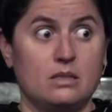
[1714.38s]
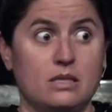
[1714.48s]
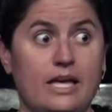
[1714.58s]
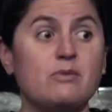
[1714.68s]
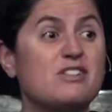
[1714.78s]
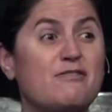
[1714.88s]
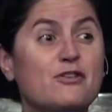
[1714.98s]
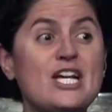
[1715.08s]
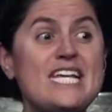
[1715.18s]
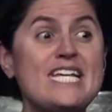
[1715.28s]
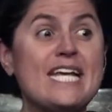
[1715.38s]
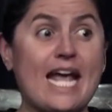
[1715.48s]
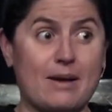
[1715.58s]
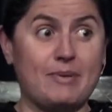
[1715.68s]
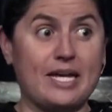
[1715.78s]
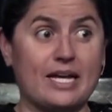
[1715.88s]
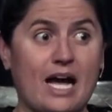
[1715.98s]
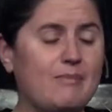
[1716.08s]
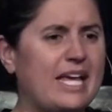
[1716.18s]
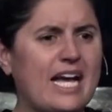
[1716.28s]
It was free camping.
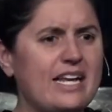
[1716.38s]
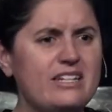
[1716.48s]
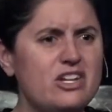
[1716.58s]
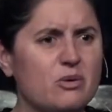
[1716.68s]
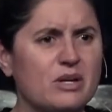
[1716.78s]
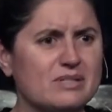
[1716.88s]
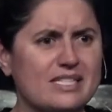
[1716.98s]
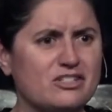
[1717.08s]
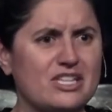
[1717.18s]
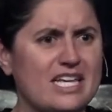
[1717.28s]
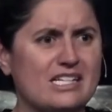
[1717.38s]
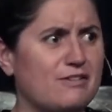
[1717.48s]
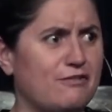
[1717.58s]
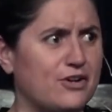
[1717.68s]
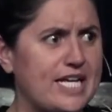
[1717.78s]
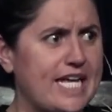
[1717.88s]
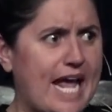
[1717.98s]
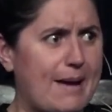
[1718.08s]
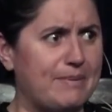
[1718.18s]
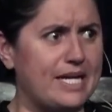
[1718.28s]
I'm like, I didn't know there was such a thing as free
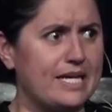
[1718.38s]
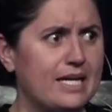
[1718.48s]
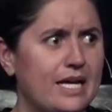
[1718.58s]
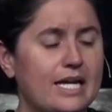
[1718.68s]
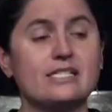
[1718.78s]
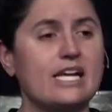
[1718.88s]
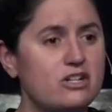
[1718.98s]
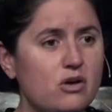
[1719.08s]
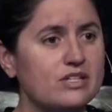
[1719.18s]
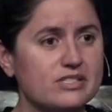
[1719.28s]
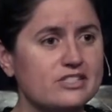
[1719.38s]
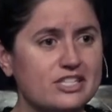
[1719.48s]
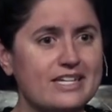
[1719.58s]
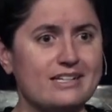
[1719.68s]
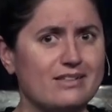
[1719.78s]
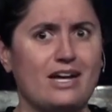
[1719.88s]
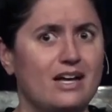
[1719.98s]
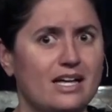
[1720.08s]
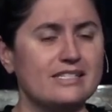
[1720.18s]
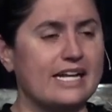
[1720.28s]
camping. He's like, no, there's such a thing as.
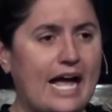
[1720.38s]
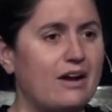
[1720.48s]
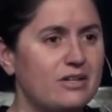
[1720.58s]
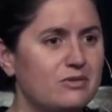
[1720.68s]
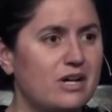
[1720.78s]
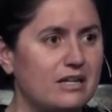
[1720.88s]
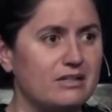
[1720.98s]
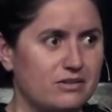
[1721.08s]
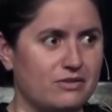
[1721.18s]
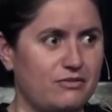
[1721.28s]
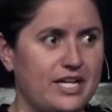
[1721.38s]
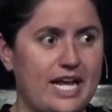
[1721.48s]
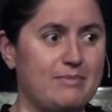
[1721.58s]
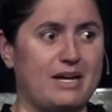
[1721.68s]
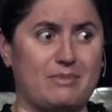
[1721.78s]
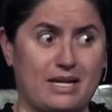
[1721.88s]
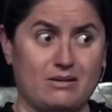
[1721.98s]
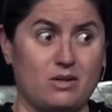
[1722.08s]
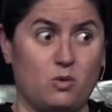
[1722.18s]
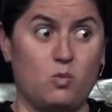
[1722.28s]
He's like, how do you not know there's free camping? I'm like,
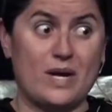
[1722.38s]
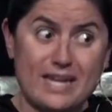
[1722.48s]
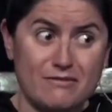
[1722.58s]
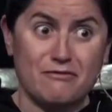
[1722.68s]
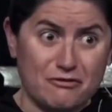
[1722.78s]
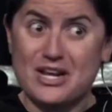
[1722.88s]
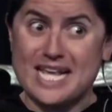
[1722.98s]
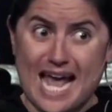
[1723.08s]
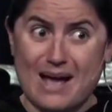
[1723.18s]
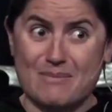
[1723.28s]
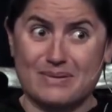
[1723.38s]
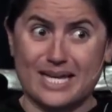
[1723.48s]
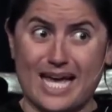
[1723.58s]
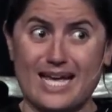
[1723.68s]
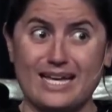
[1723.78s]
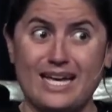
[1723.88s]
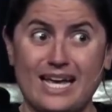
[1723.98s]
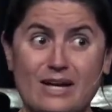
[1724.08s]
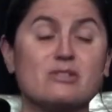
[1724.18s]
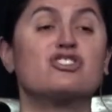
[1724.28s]
we didn't free camp, okay?
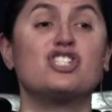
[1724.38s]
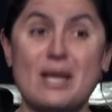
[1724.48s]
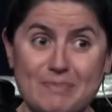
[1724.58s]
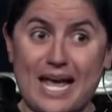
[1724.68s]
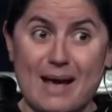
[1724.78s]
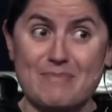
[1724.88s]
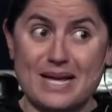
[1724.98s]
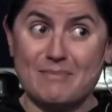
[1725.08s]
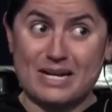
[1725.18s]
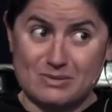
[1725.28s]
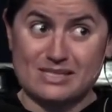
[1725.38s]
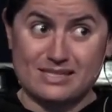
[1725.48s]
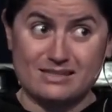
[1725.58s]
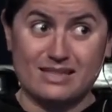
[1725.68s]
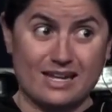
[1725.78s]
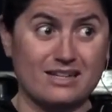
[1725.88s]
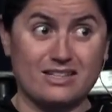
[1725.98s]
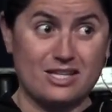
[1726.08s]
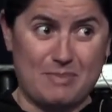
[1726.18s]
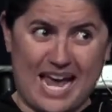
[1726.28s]
It was cheap camping, but it was like
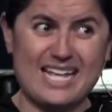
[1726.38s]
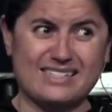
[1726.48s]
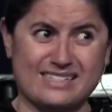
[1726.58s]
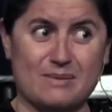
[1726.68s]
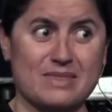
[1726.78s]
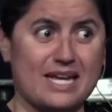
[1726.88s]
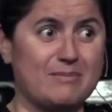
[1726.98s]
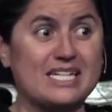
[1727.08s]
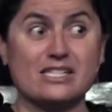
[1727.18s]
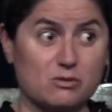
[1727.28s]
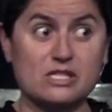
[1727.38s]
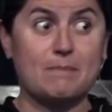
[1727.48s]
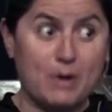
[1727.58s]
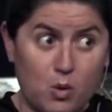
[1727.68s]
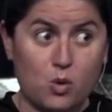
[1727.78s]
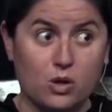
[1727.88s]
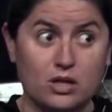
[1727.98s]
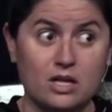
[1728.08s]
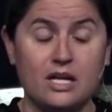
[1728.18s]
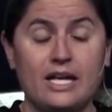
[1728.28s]
you paid something because there was a pool.
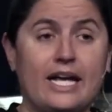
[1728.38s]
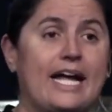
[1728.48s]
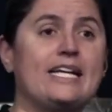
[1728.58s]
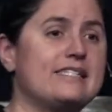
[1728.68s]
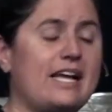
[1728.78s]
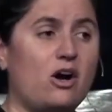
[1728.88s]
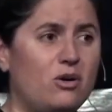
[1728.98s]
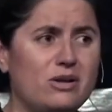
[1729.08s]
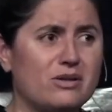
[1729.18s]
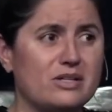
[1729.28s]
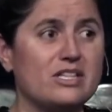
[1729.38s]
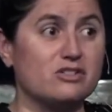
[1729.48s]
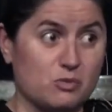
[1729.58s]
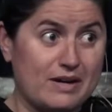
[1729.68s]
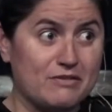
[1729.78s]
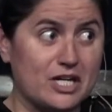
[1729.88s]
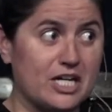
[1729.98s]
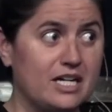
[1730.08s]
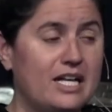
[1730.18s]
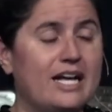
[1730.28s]
And he's like, oh no, there's a river.
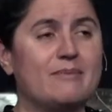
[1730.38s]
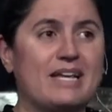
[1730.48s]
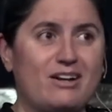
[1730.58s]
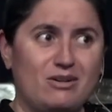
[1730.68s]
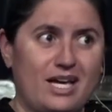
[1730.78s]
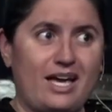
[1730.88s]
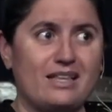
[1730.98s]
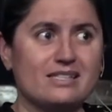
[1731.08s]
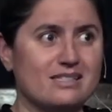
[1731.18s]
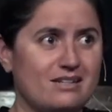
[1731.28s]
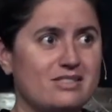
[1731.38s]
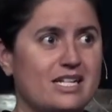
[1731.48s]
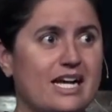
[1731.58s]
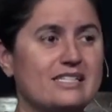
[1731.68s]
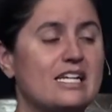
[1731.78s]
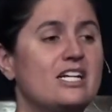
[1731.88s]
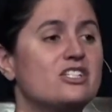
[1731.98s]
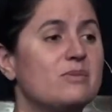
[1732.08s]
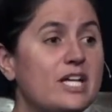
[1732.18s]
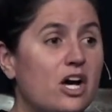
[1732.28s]
I'm like, okay, that sounds nice.
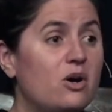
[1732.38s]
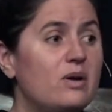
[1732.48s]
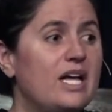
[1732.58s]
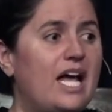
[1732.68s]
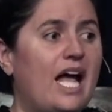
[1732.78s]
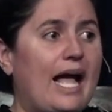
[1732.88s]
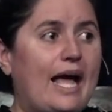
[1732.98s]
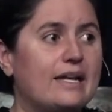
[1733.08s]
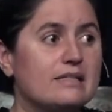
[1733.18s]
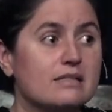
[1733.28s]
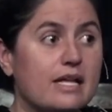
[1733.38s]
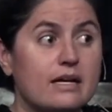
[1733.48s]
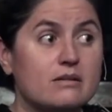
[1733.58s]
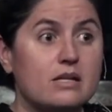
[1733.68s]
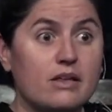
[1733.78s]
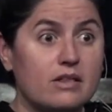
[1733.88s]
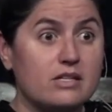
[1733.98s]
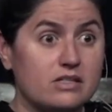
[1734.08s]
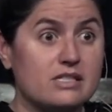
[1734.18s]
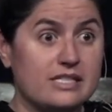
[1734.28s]
So we go, and it's like, no,
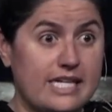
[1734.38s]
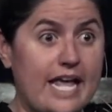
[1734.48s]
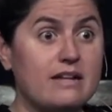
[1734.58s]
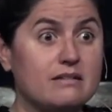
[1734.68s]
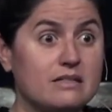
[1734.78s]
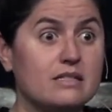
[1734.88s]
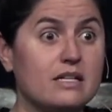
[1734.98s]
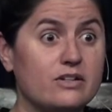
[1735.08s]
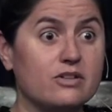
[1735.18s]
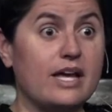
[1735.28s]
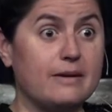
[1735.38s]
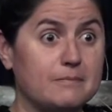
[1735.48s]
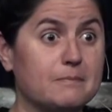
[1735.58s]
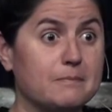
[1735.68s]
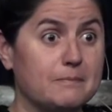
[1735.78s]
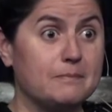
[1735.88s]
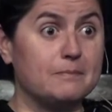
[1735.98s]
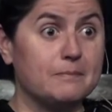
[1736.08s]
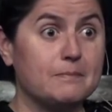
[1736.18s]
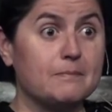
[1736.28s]
it's a tent. And you're like,
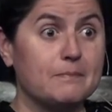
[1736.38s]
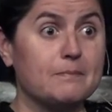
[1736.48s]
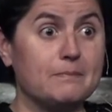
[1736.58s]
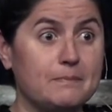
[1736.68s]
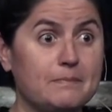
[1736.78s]
mm hmm.